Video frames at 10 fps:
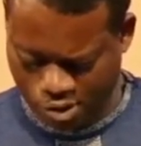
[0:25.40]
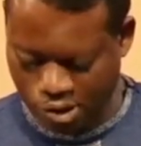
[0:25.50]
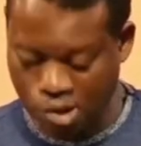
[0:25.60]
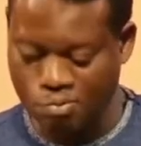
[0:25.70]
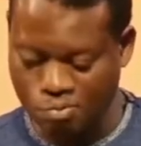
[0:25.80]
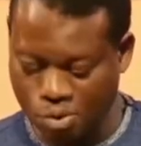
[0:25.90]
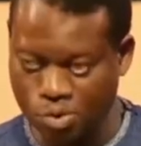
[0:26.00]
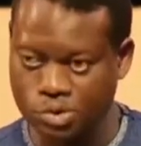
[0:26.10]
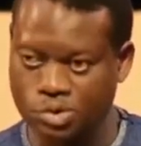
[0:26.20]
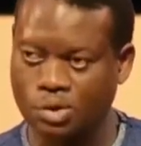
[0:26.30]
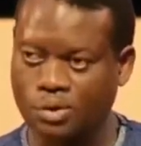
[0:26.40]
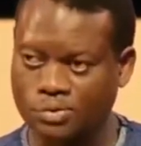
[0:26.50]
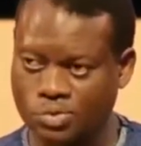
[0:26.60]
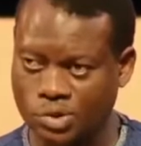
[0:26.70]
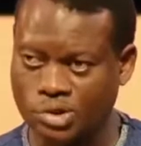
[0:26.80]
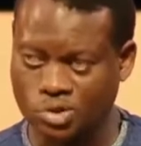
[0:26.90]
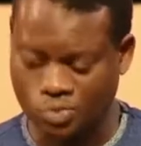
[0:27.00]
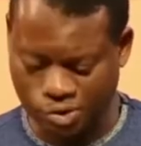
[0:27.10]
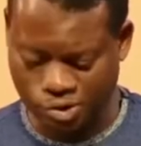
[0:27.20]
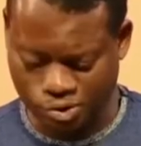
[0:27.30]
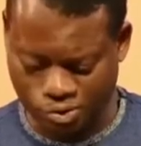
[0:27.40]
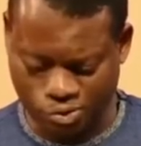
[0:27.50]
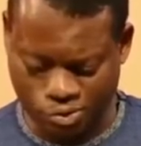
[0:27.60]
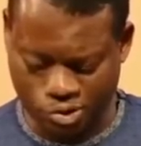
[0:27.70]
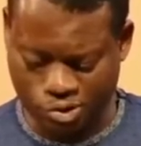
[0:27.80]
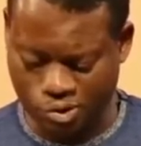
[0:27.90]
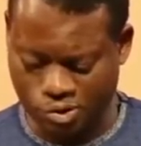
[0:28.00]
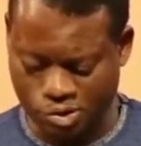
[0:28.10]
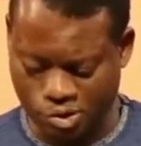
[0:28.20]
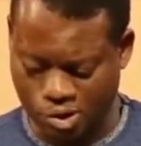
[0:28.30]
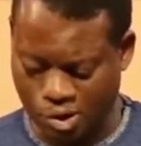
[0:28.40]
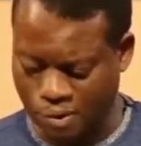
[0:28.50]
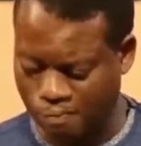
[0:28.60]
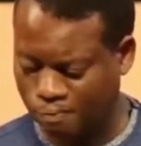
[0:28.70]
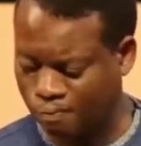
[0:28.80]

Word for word: the most of 2022. It's not um,